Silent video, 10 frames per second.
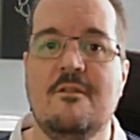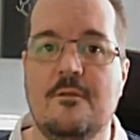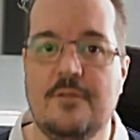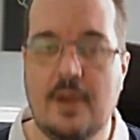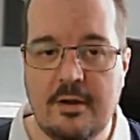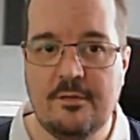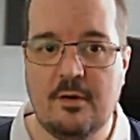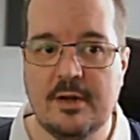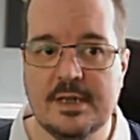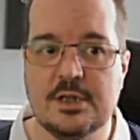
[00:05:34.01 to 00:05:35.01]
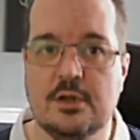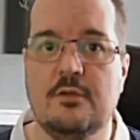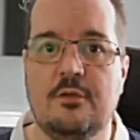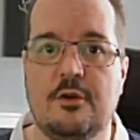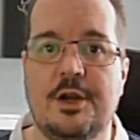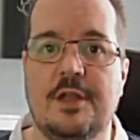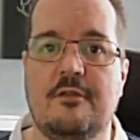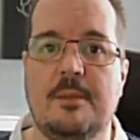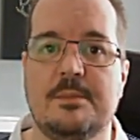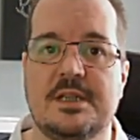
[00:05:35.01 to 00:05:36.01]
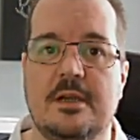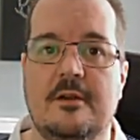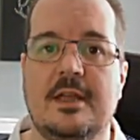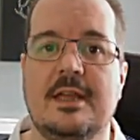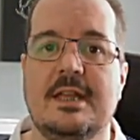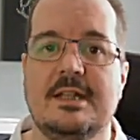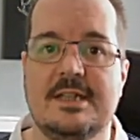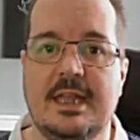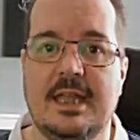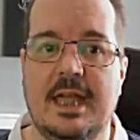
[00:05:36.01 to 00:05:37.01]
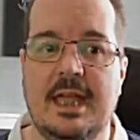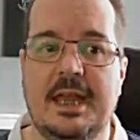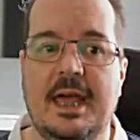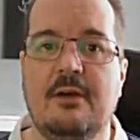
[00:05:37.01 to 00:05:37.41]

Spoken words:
very, very soon for another episode. Take care now.